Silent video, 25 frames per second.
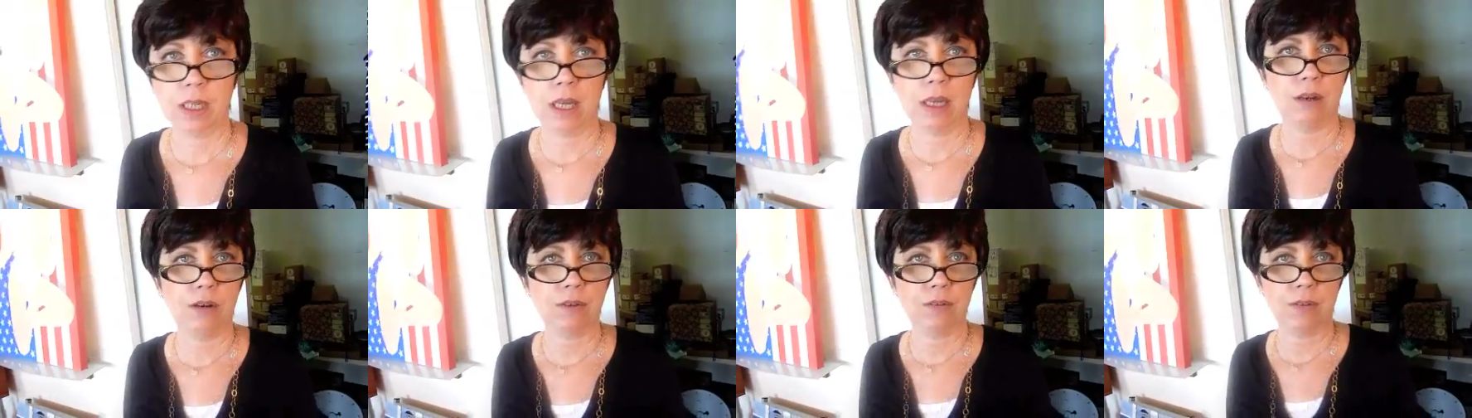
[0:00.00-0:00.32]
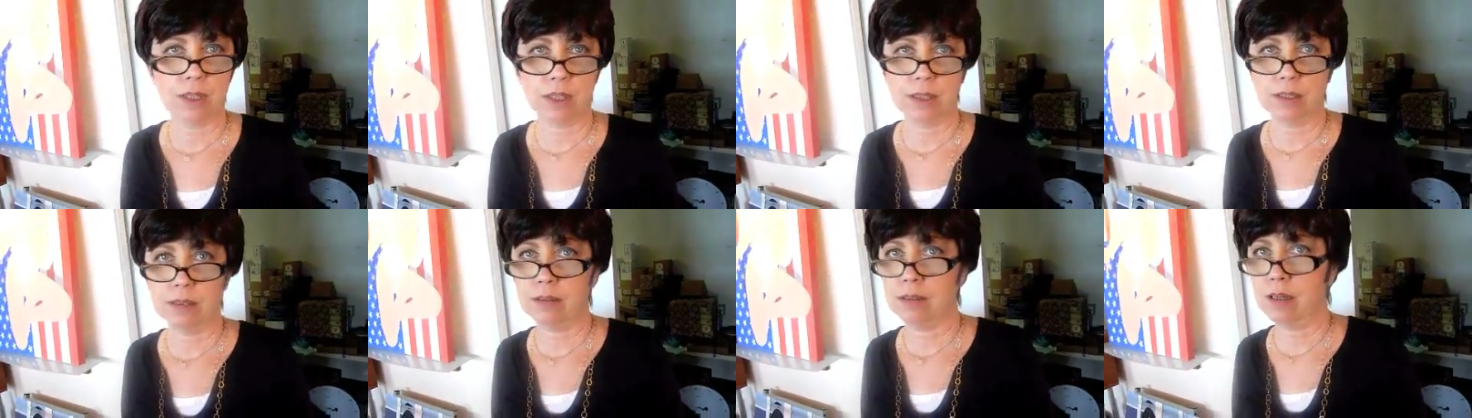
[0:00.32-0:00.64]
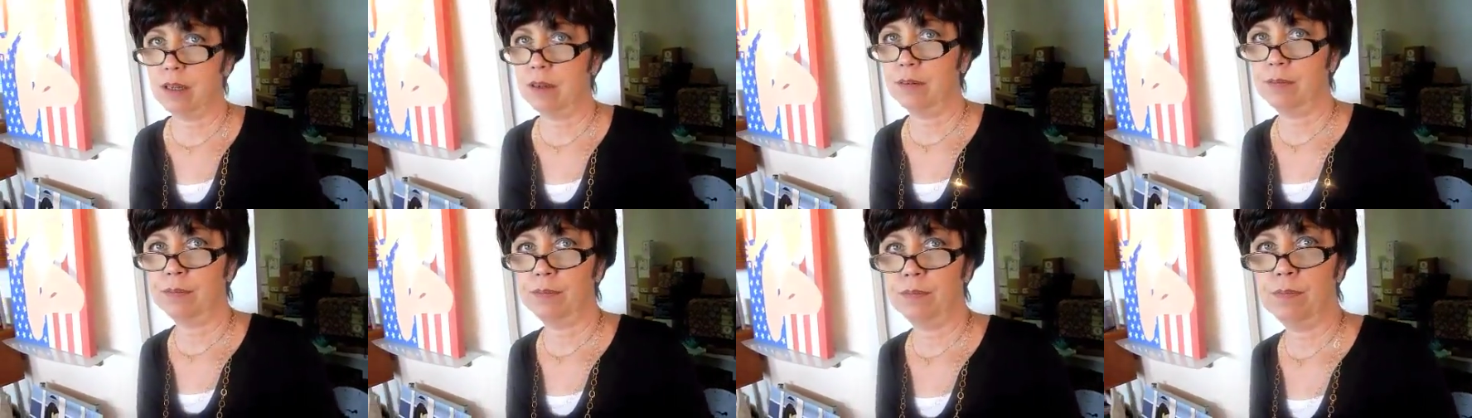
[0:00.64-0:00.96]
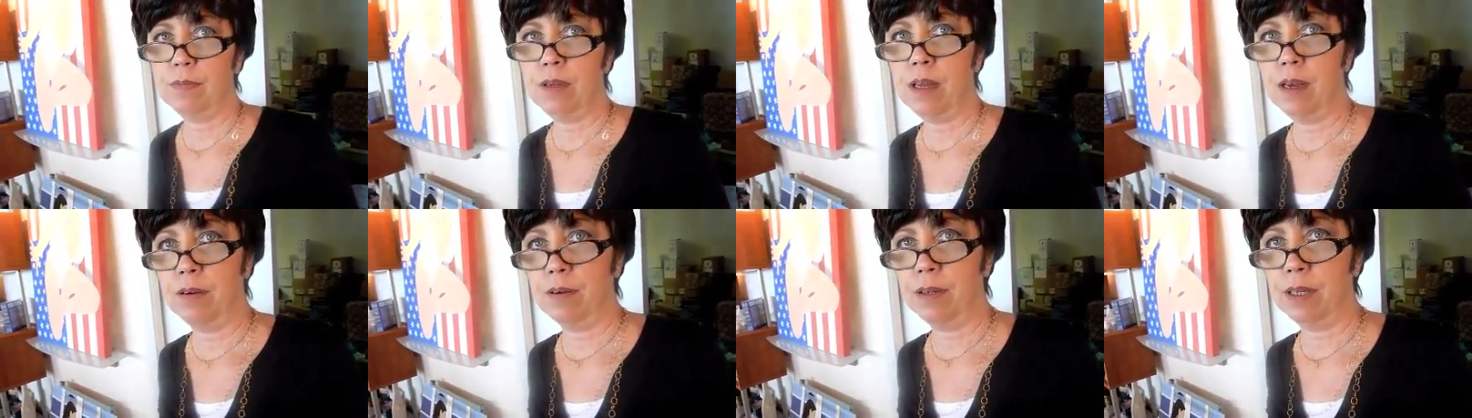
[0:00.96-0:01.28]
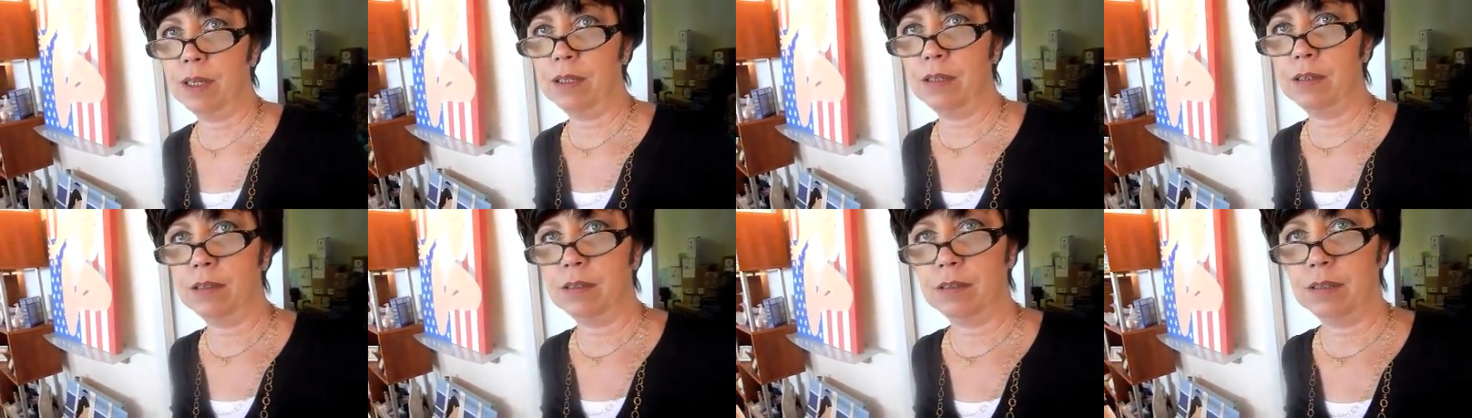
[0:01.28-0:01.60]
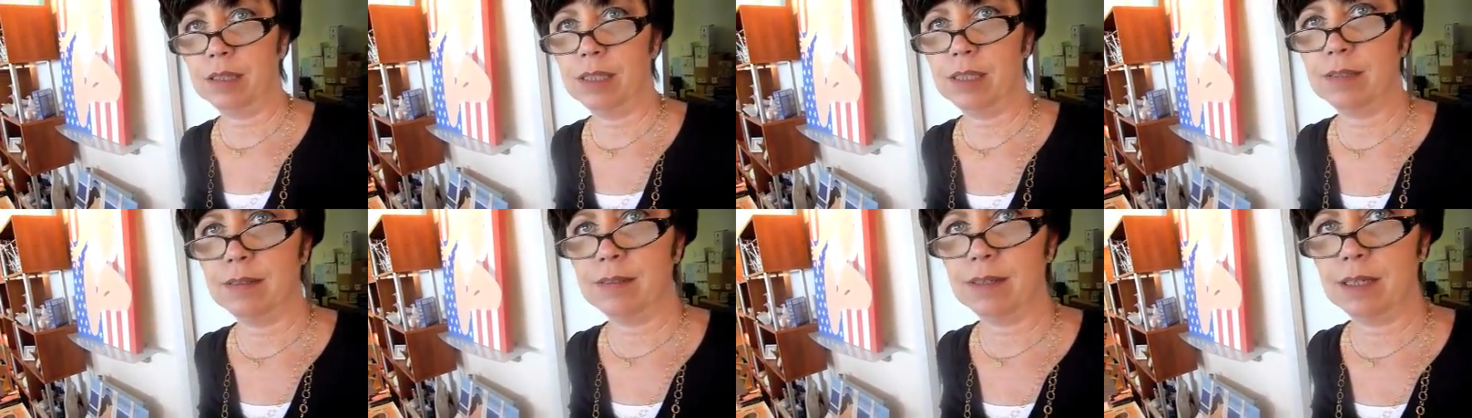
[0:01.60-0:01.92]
I don't think so. No, his